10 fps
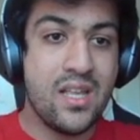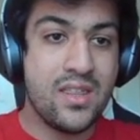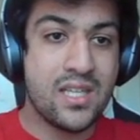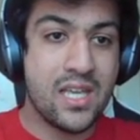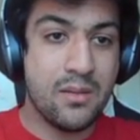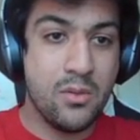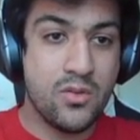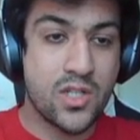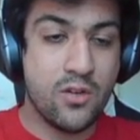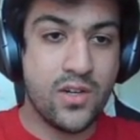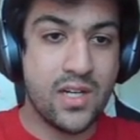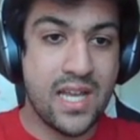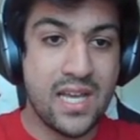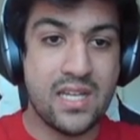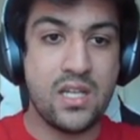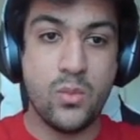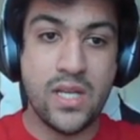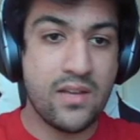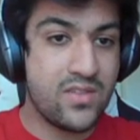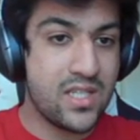The king moves over again, and
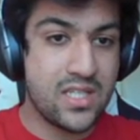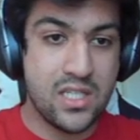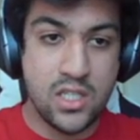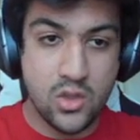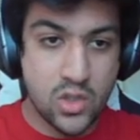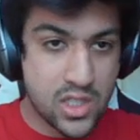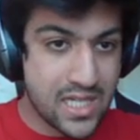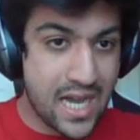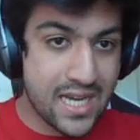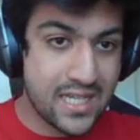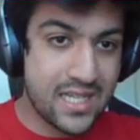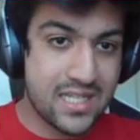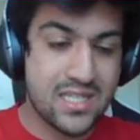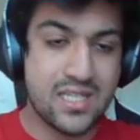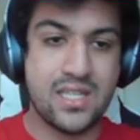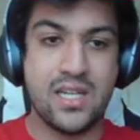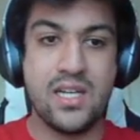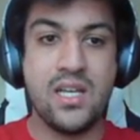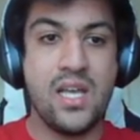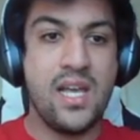we have this huge attack against
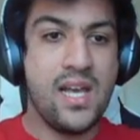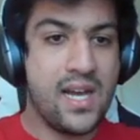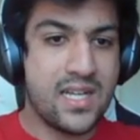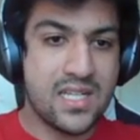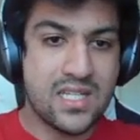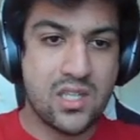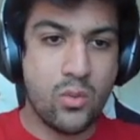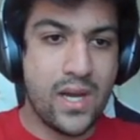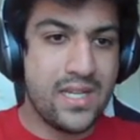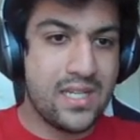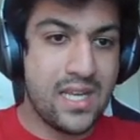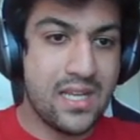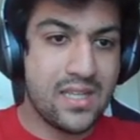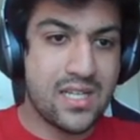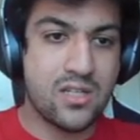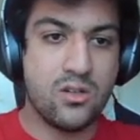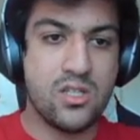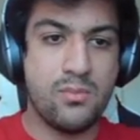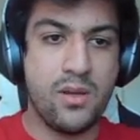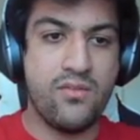the white king that's going
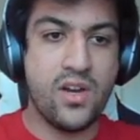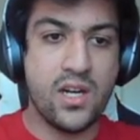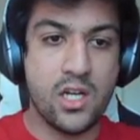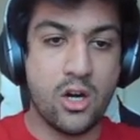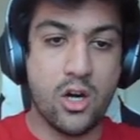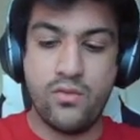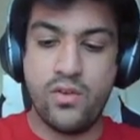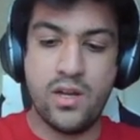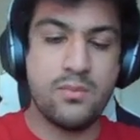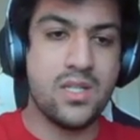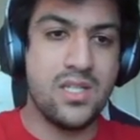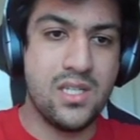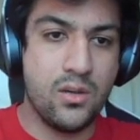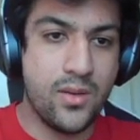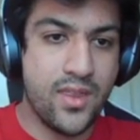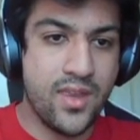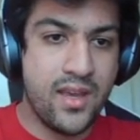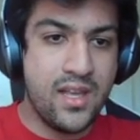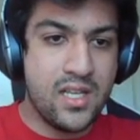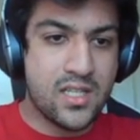to be very hard for him to deal with.
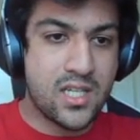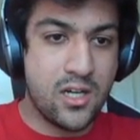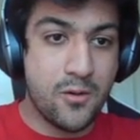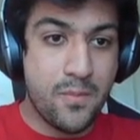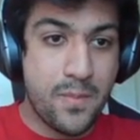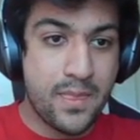So